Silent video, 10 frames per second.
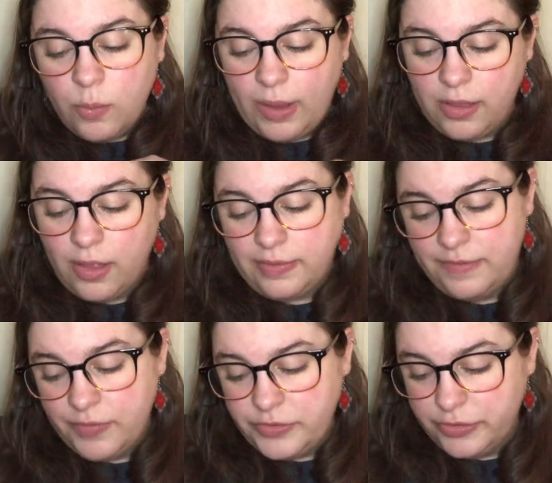Well, I'll
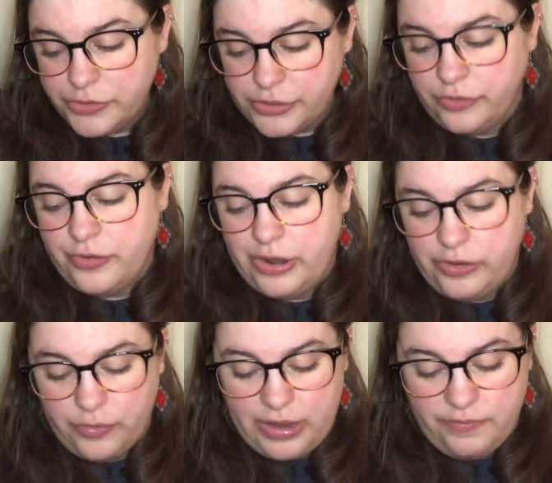leave you to your children
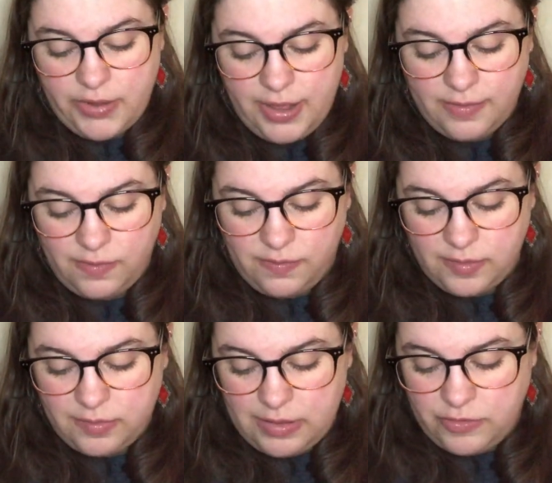and your evening, says
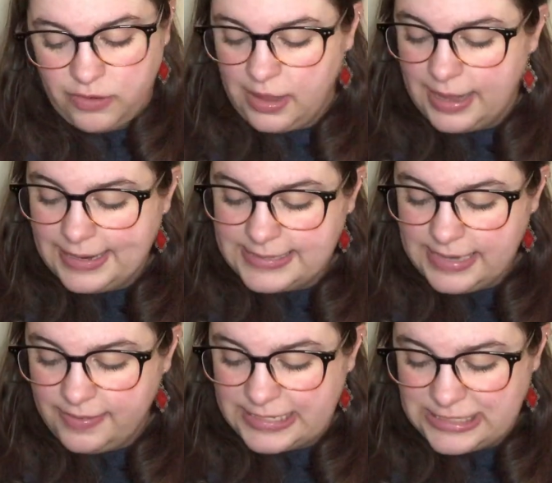Aunt Alicia. I need to
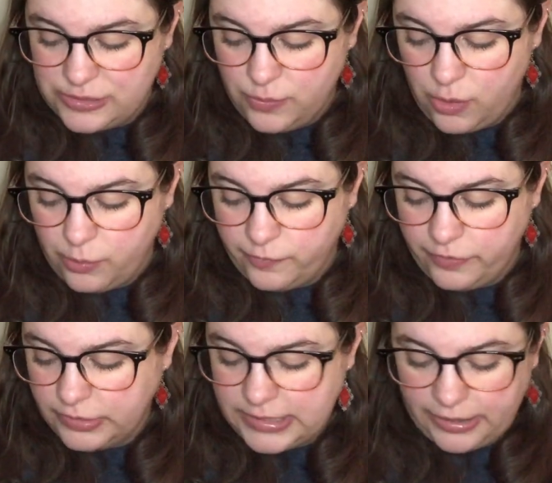get these two home
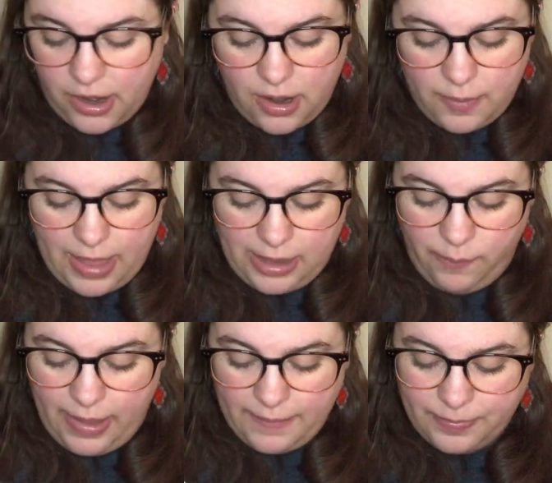for dinner
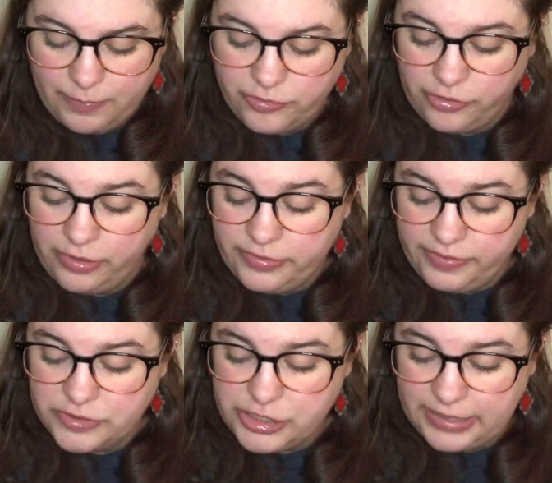anyway. Be sure to
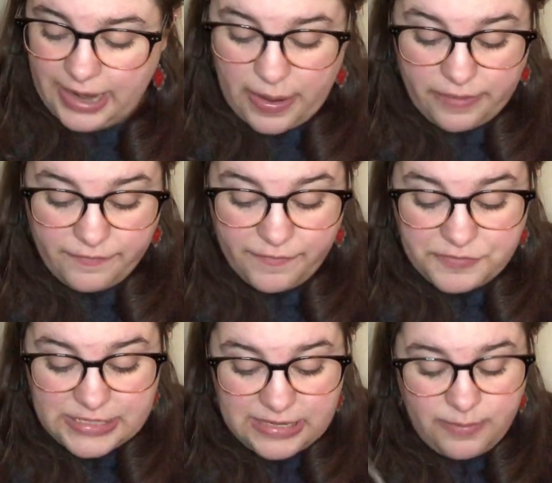take the chicken out in
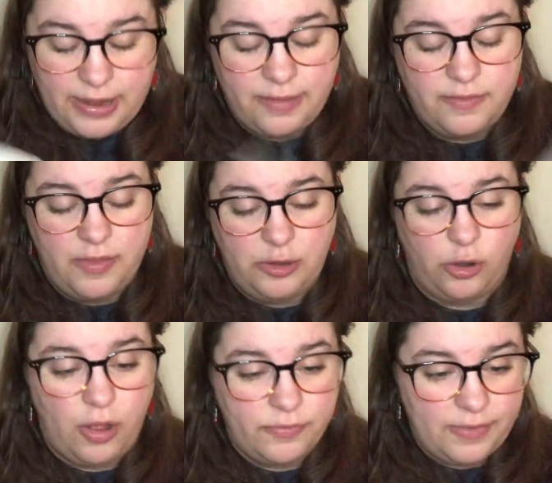15 minutes and then
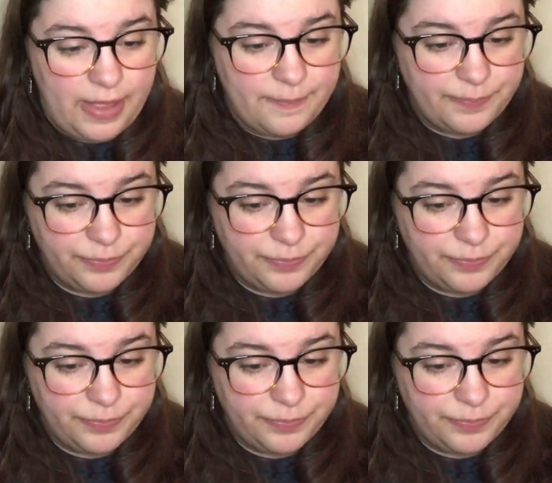you're all set.